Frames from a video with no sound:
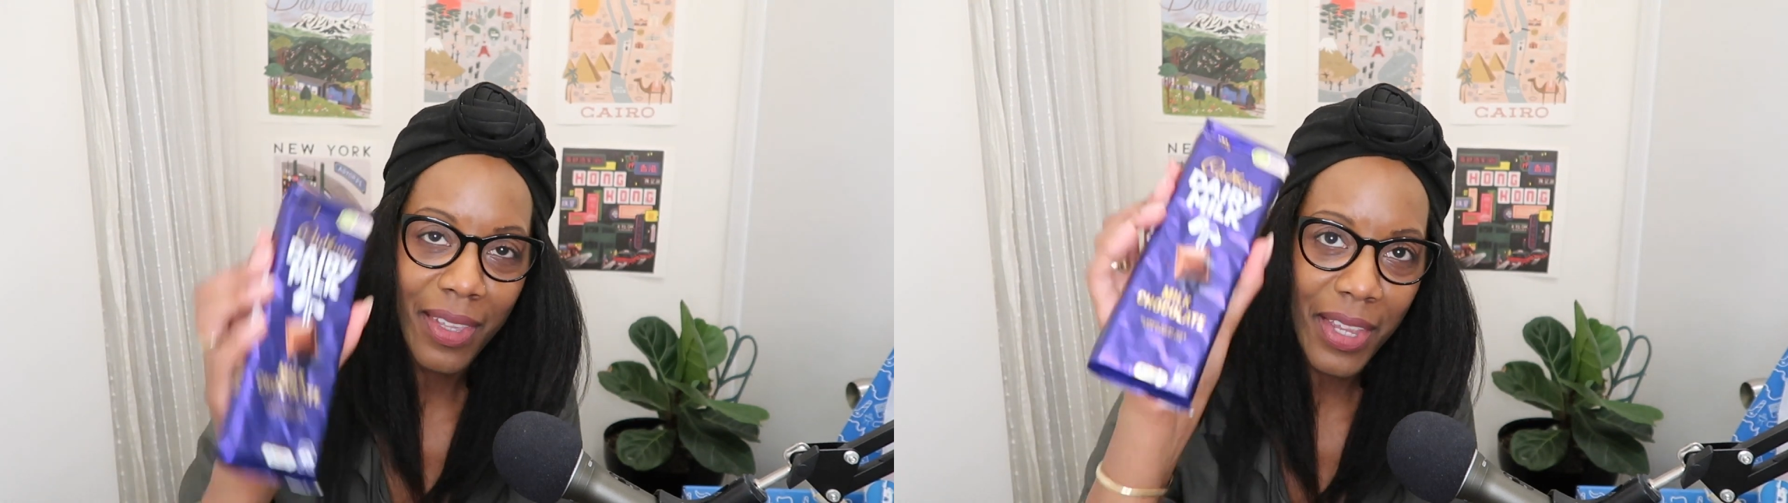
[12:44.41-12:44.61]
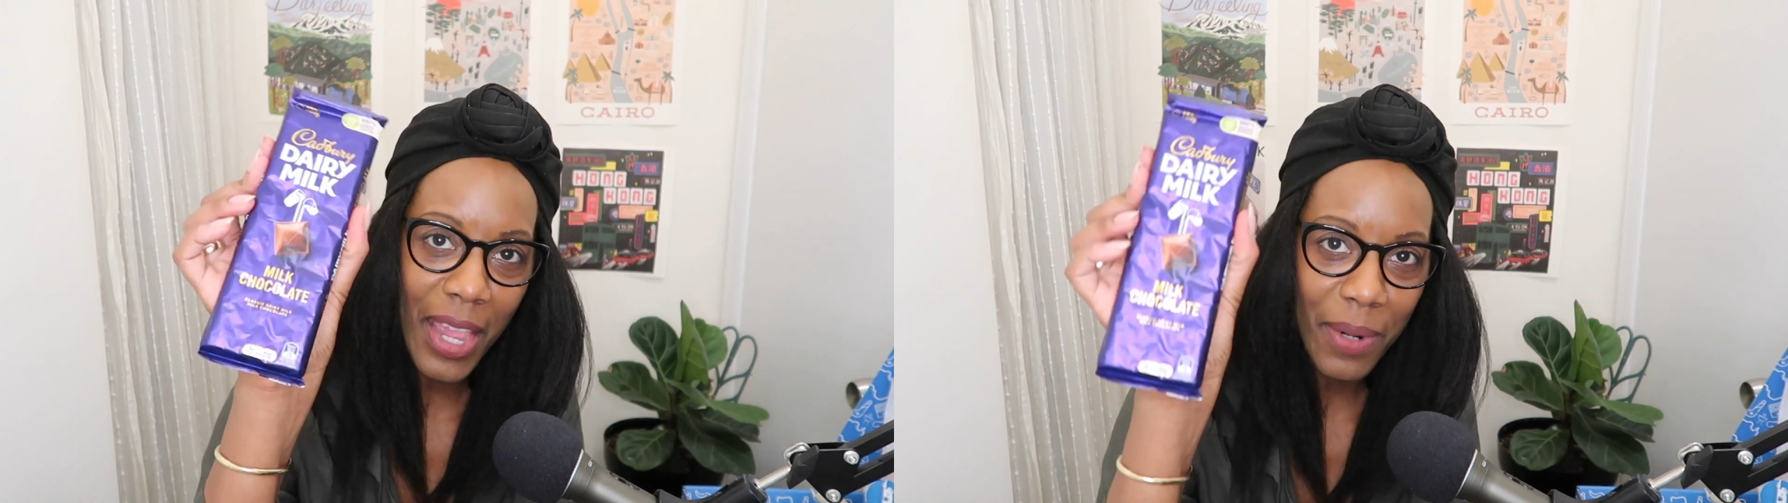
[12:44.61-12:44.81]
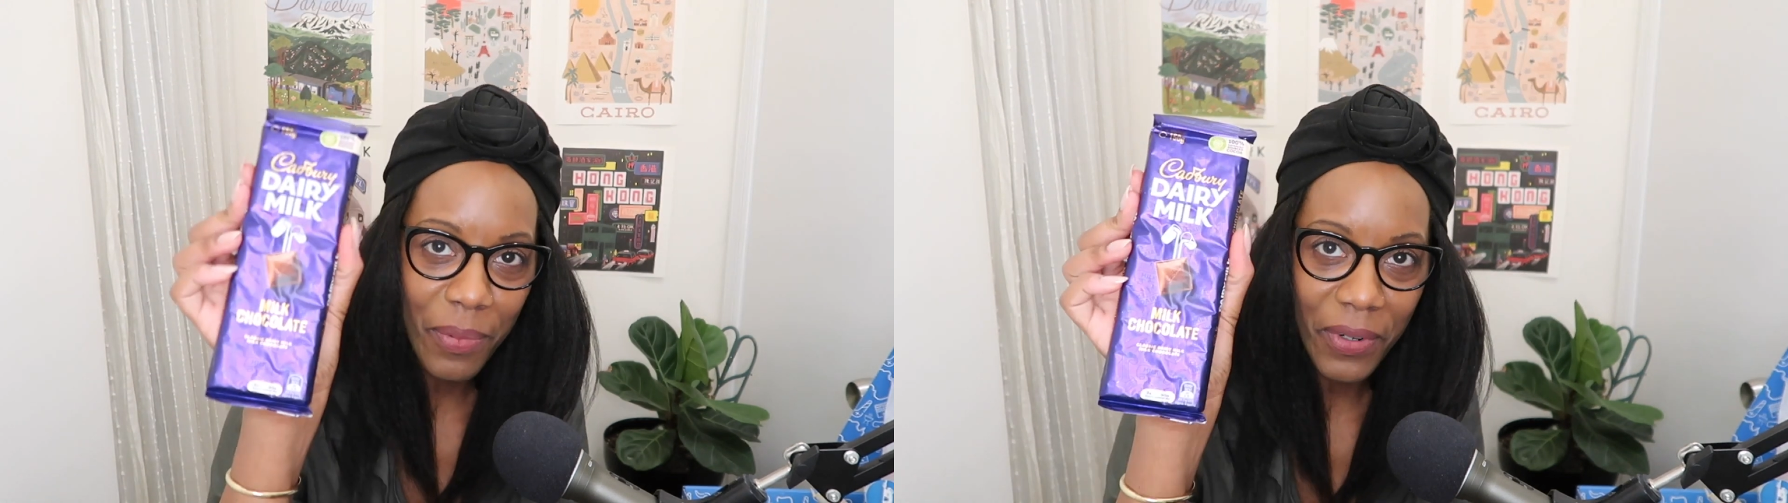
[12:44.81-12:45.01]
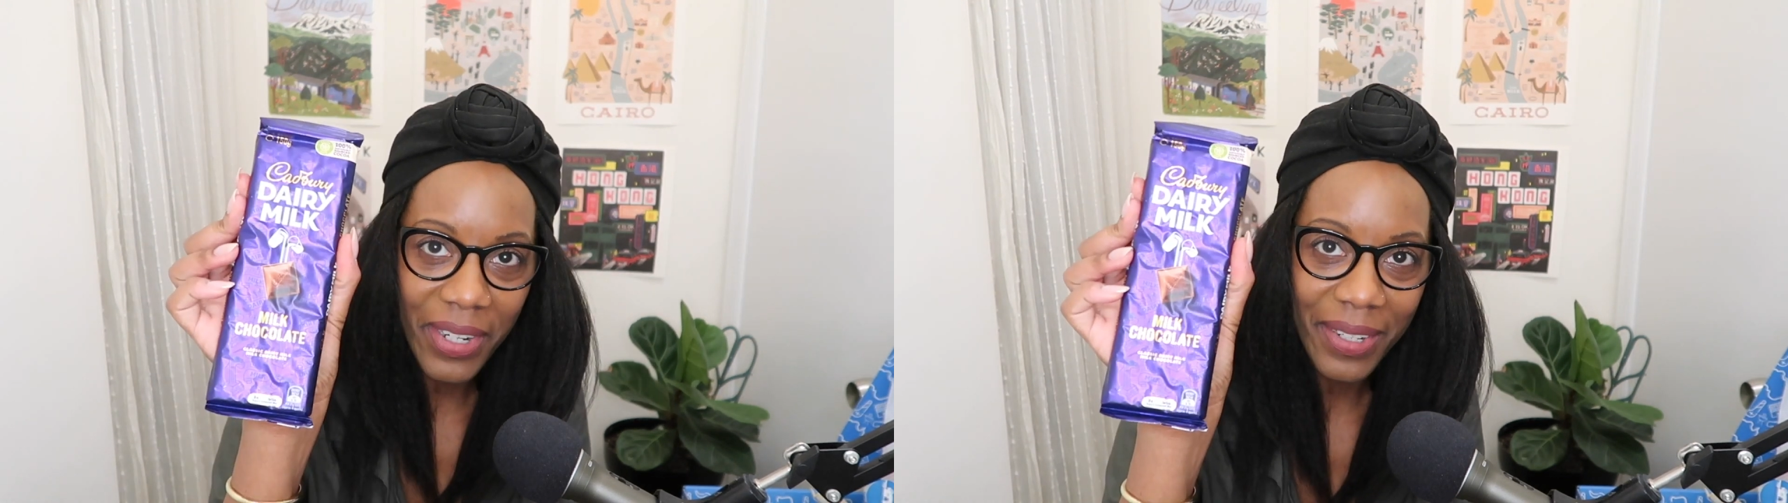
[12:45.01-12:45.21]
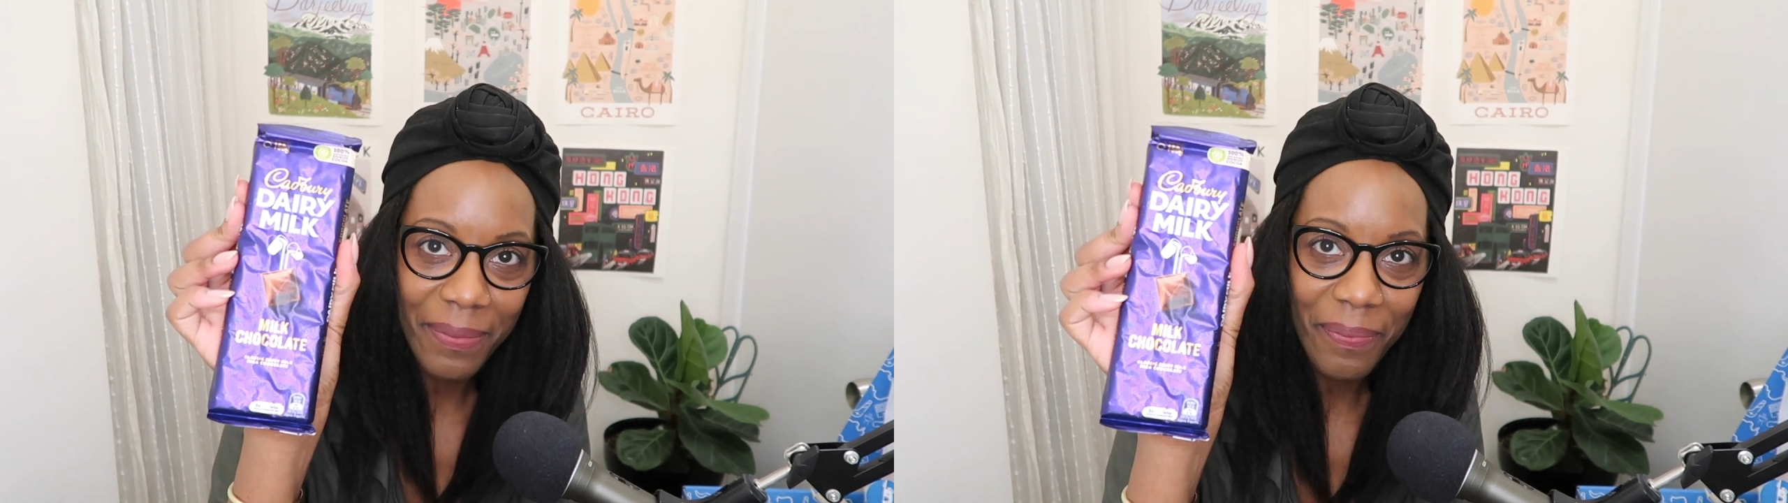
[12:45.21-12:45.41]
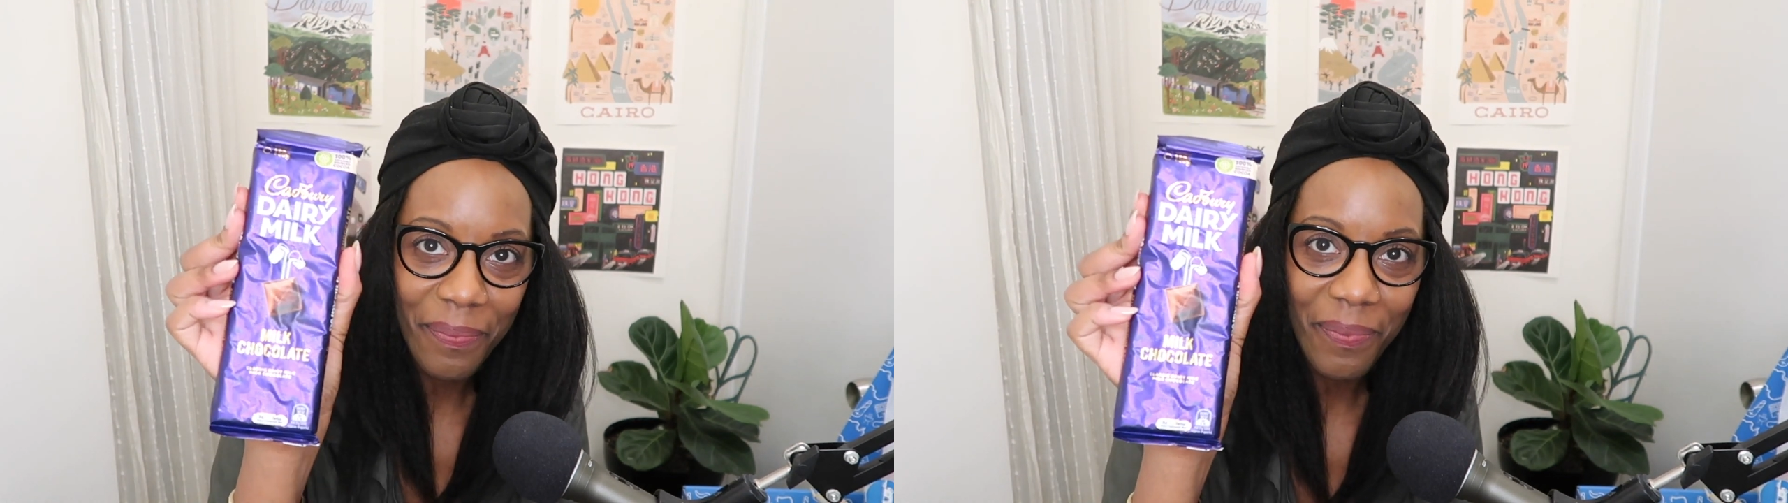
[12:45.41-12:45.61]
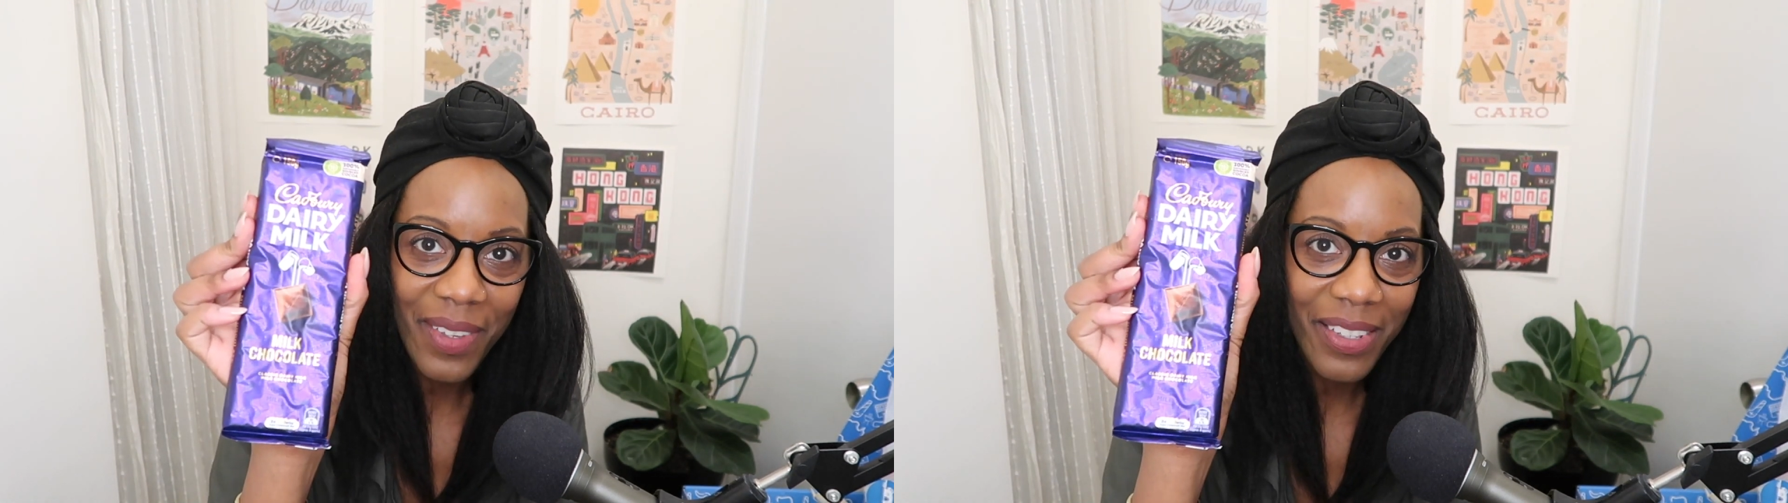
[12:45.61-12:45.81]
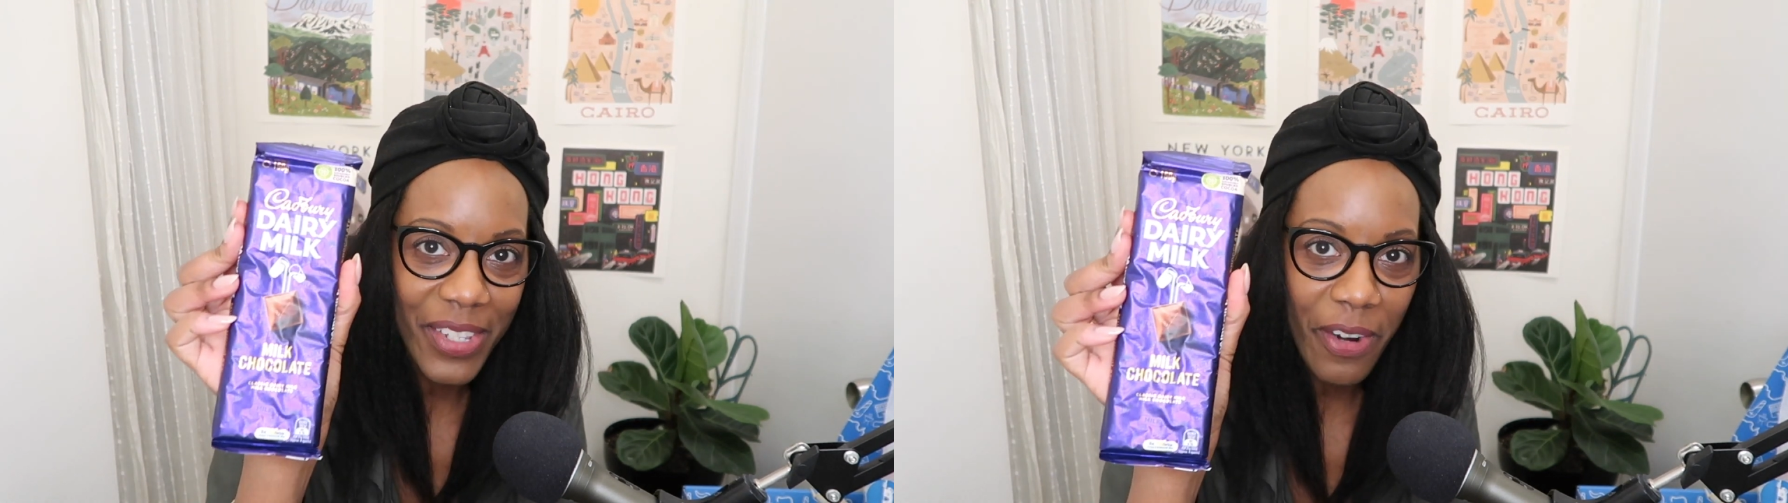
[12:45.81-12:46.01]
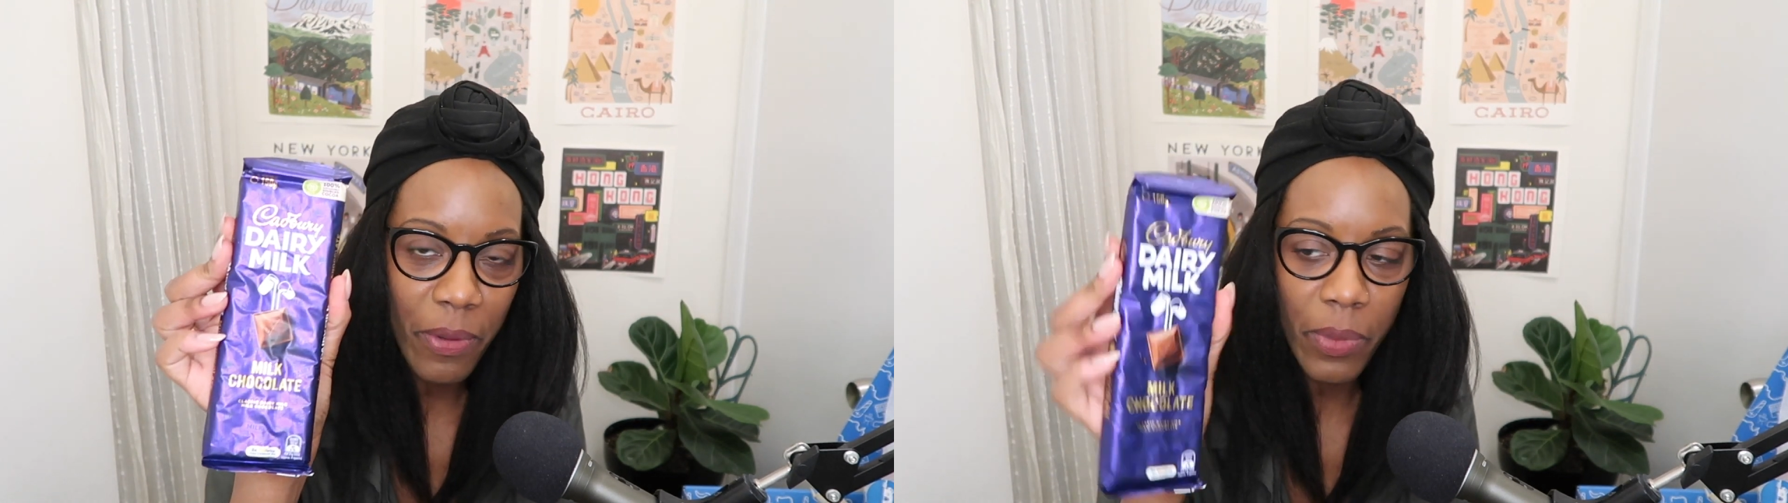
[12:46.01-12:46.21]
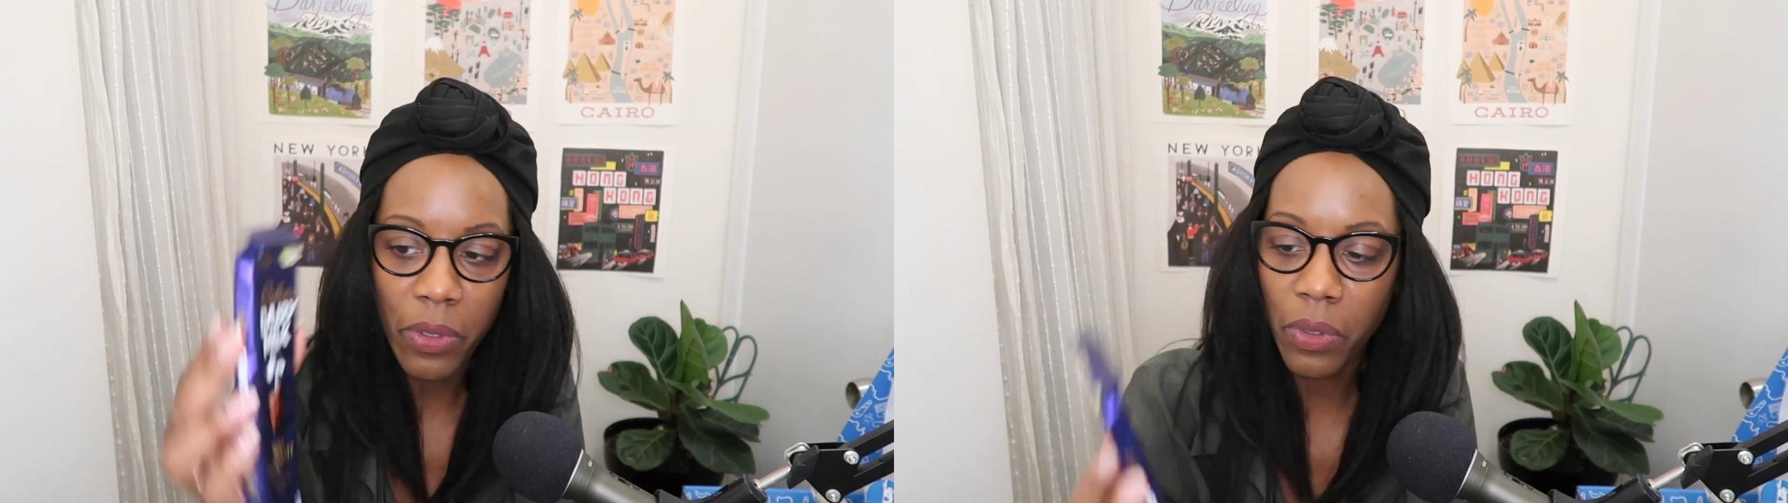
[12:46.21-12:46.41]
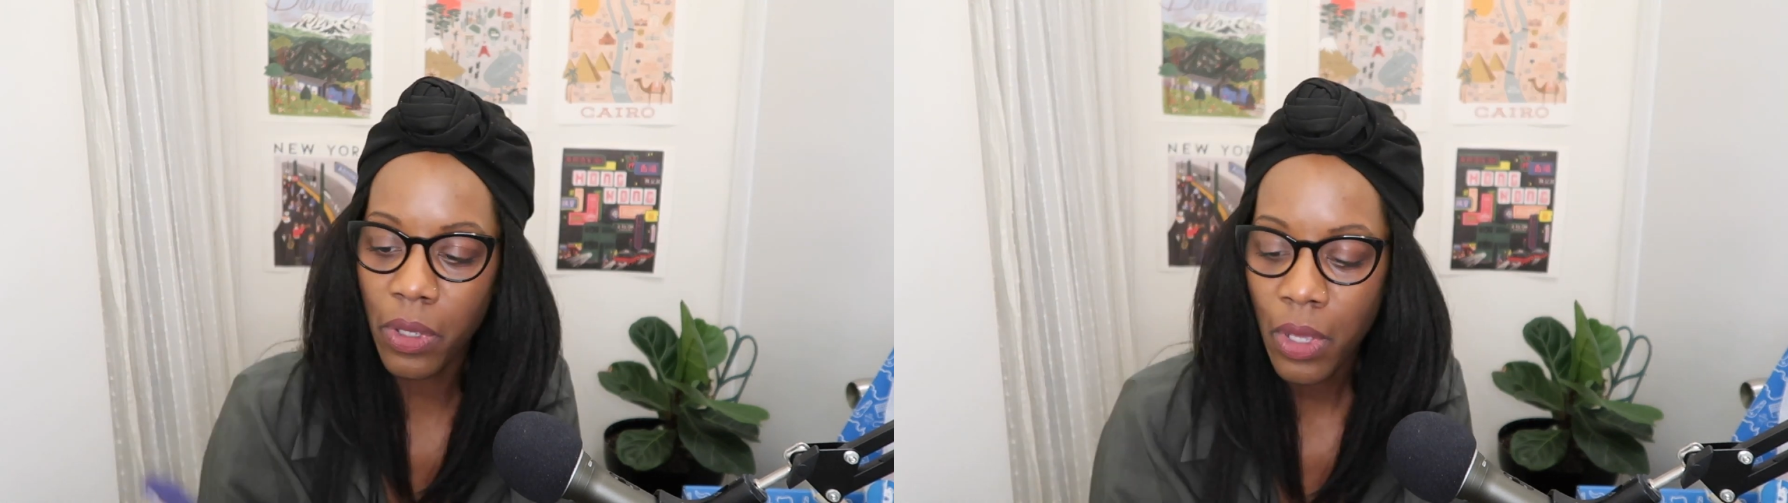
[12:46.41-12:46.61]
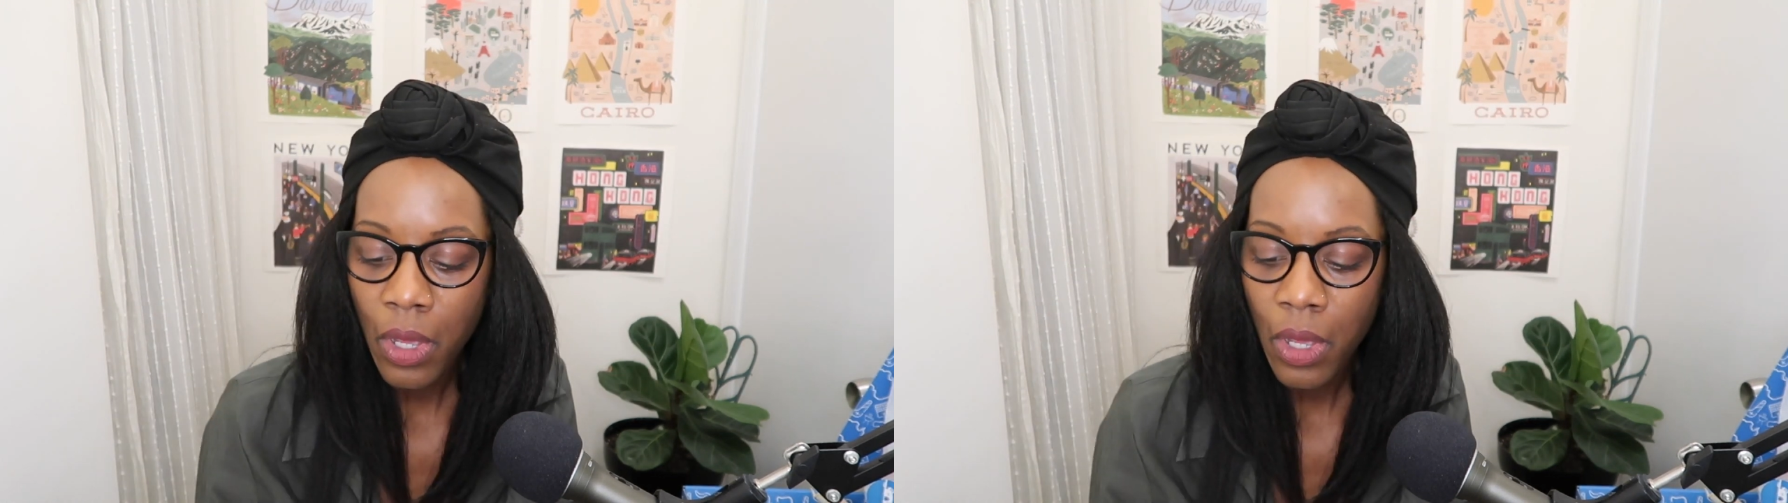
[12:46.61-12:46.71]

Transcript: Cadbury dairy milk,